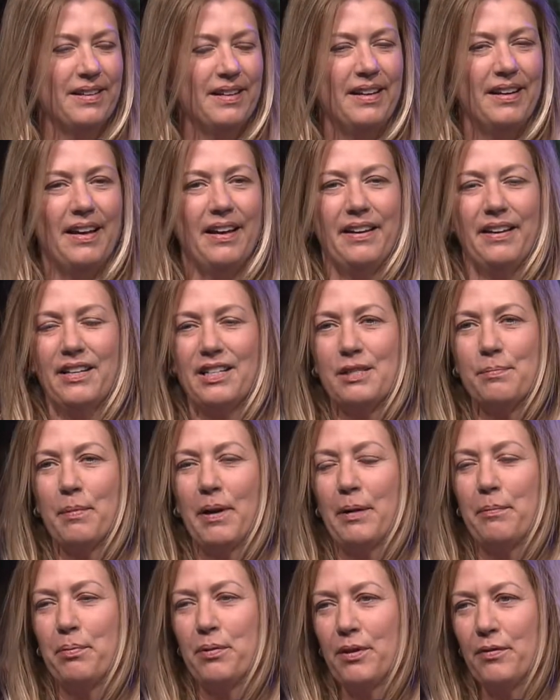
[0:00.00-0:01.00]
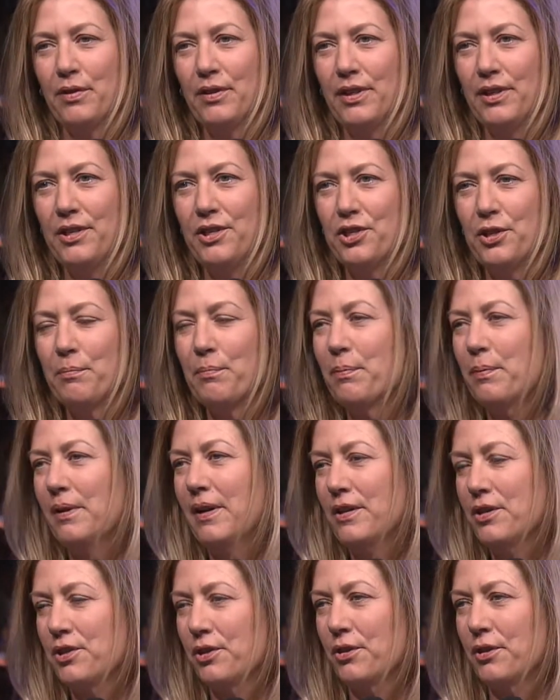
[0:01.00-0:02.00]
and it's my privilege and
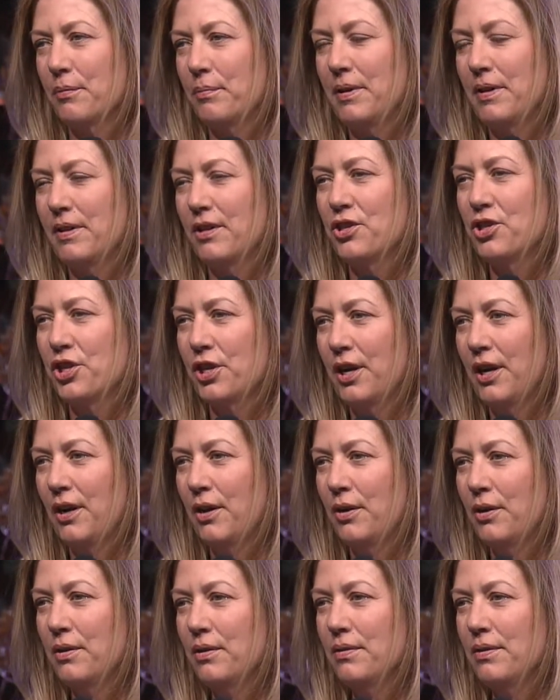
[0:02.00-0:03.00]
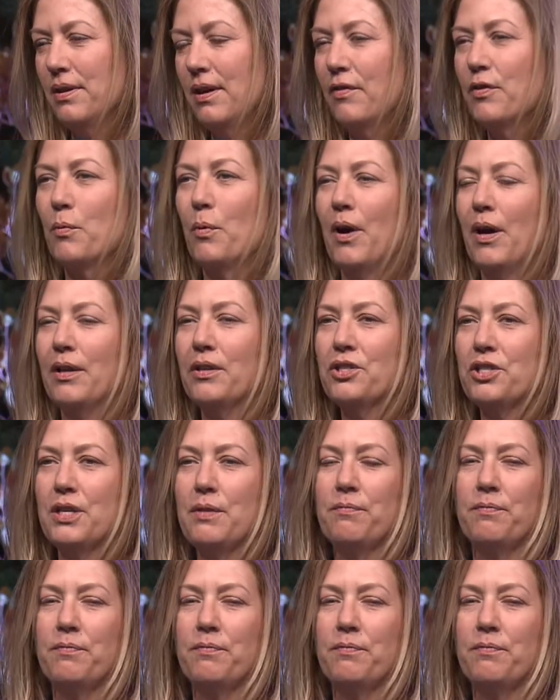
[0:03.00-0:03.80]
pleasure to be the chair of the Wild Sheep